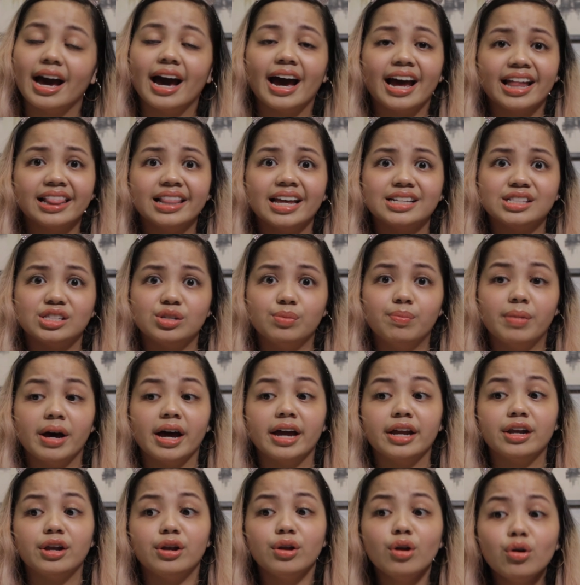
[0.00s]
I like to
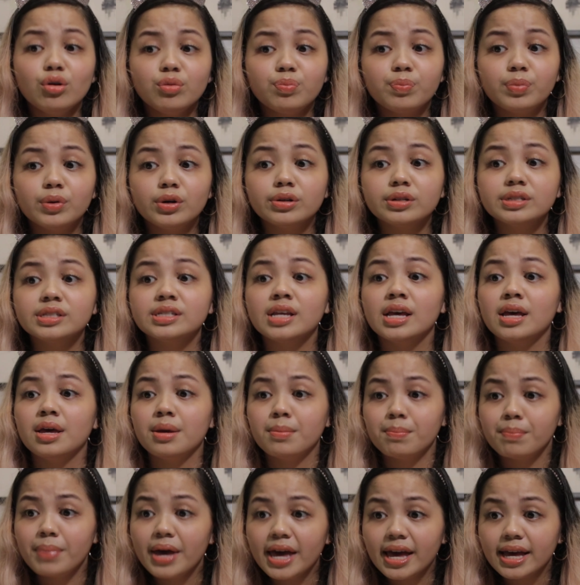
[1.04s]
buy notebooks,
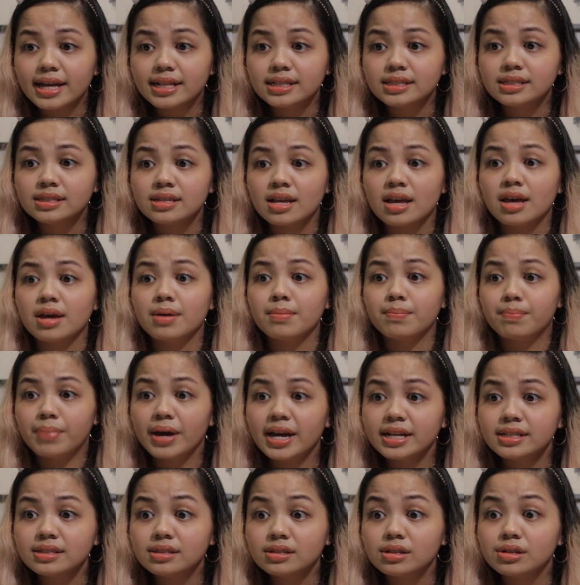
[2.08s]
pens,
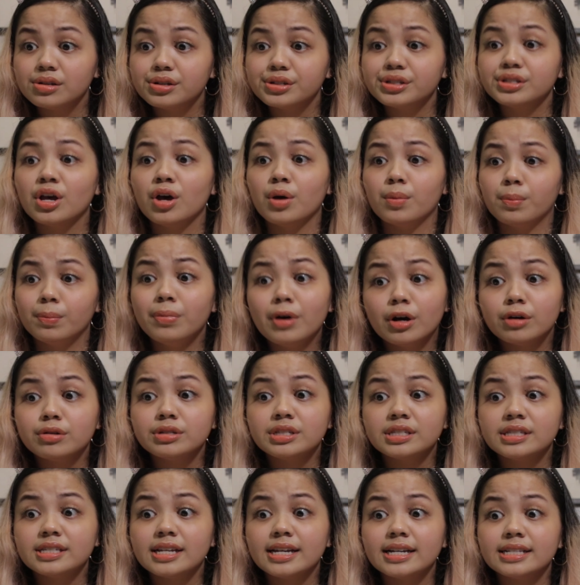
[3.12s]
pencils,
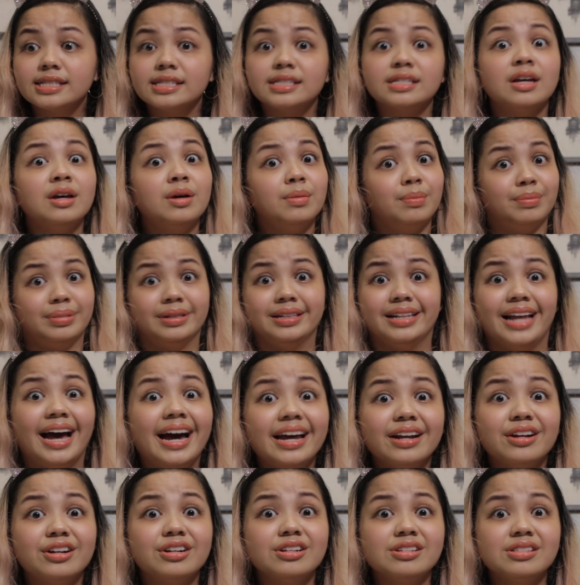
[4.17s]
post-its,
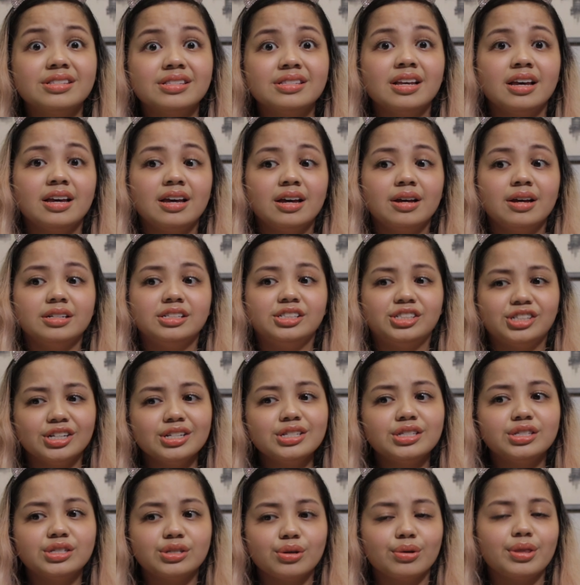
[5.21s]
planners,
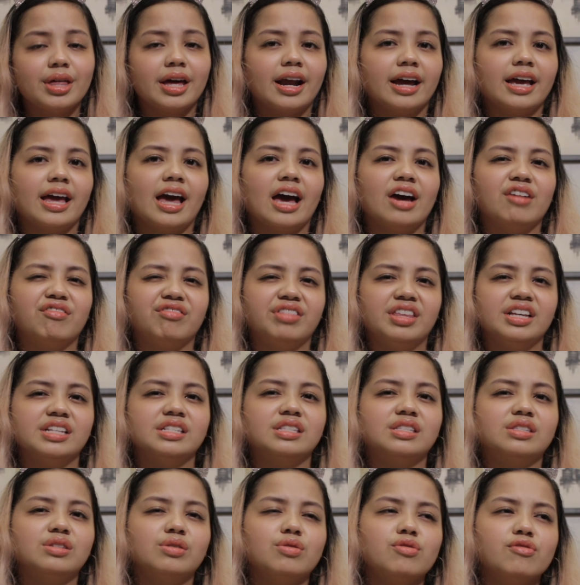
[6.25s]
just so that I have
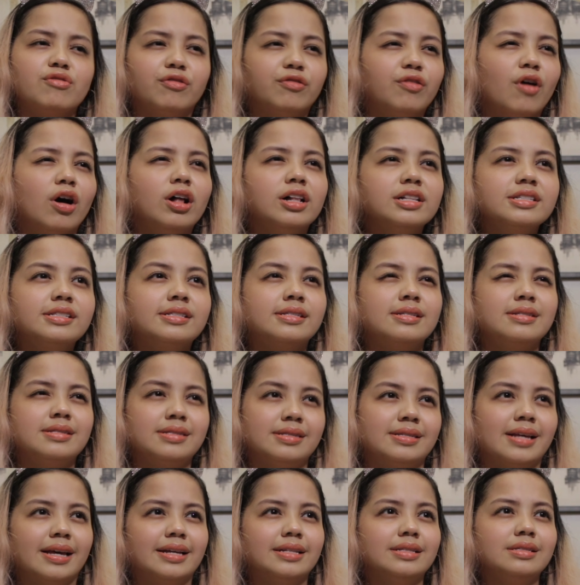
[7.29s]
this false
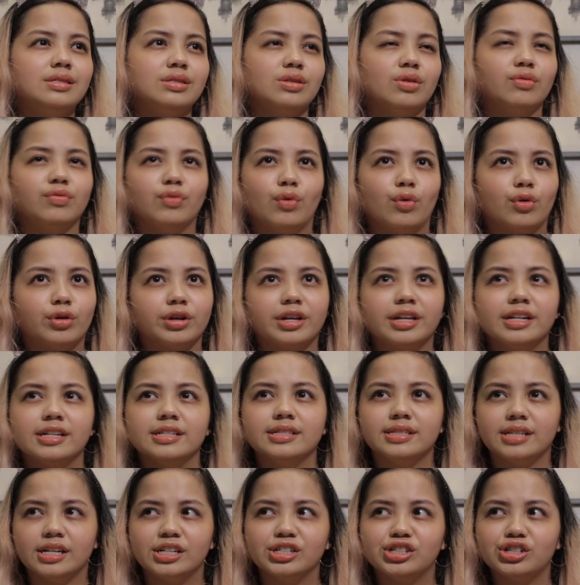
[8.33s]
sense of
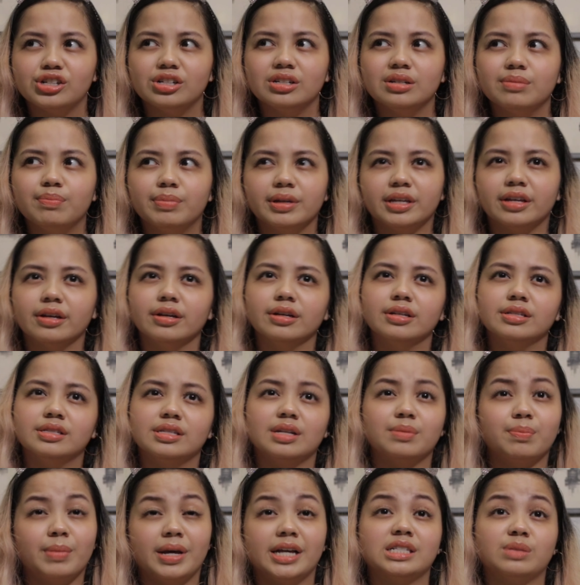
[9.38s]
organization because
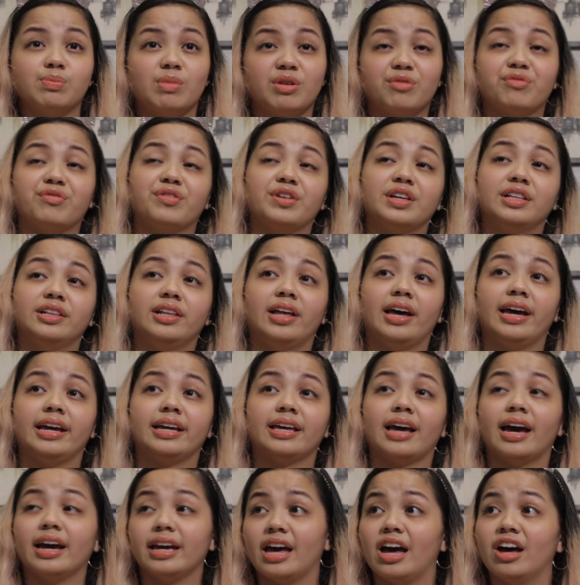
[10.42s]
it makes me feel
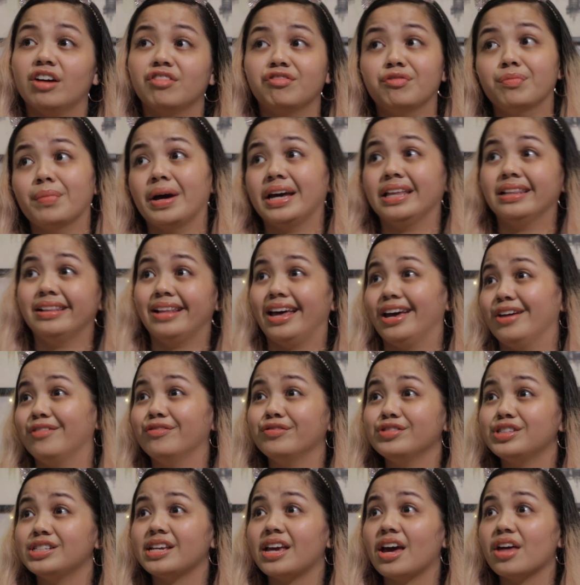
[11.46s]
like I have my life
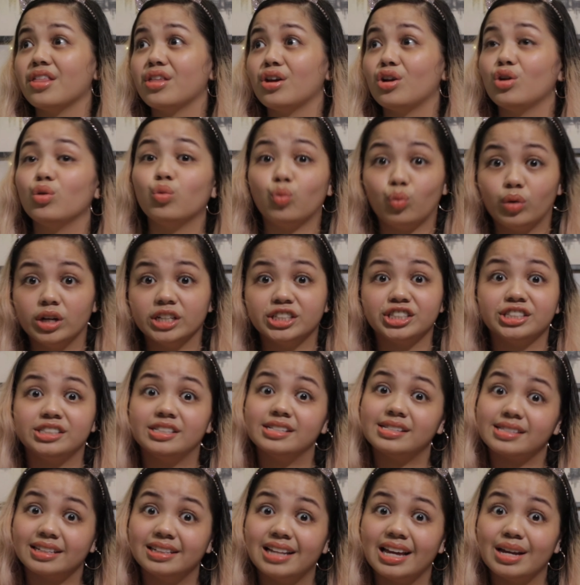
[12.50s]
together, which,
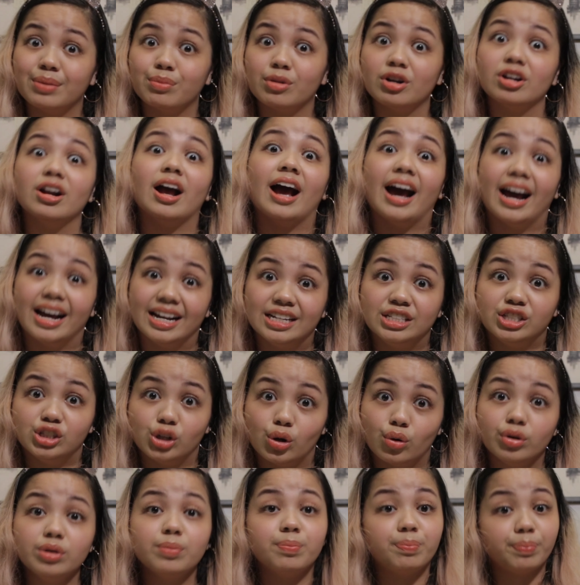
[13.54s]
disclaimer, I
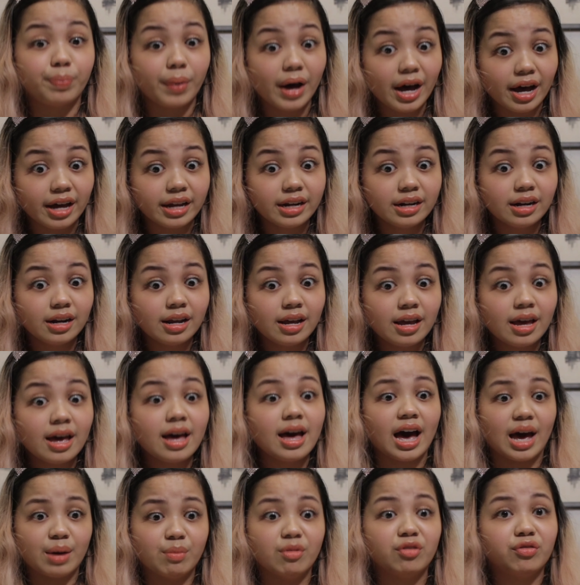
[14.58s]
don't, but
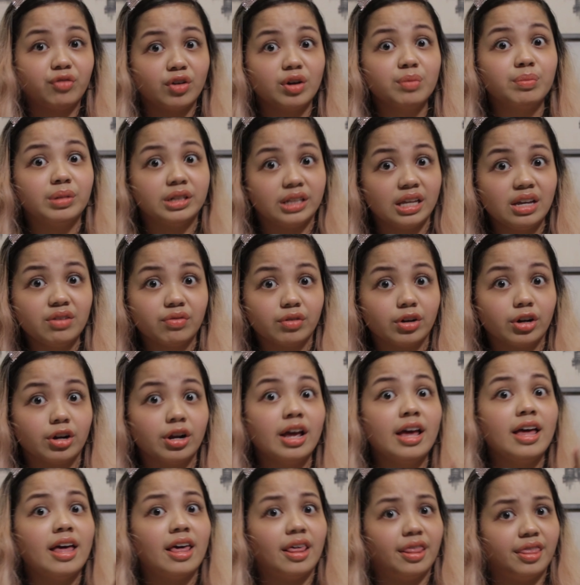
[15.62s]
I'm a firm believer
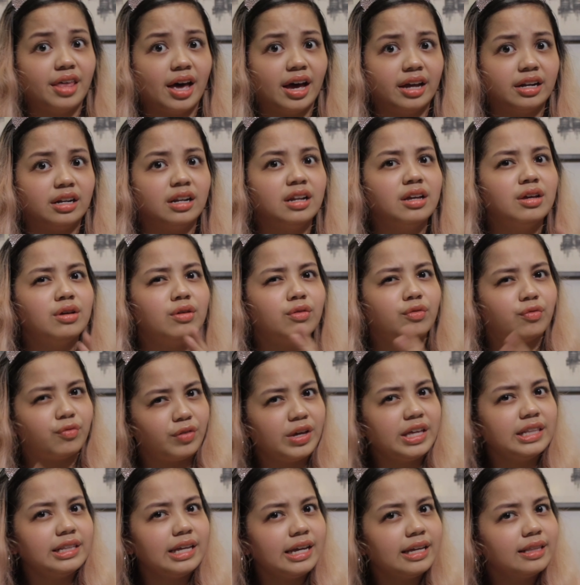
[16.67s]
that
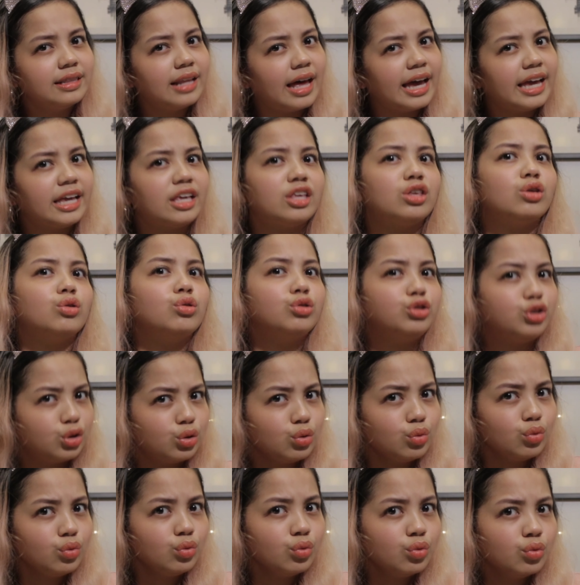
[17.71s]
feeling like you
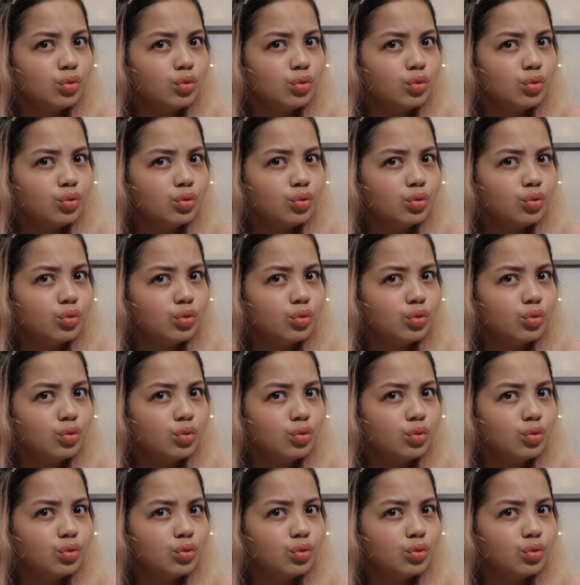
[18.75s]
do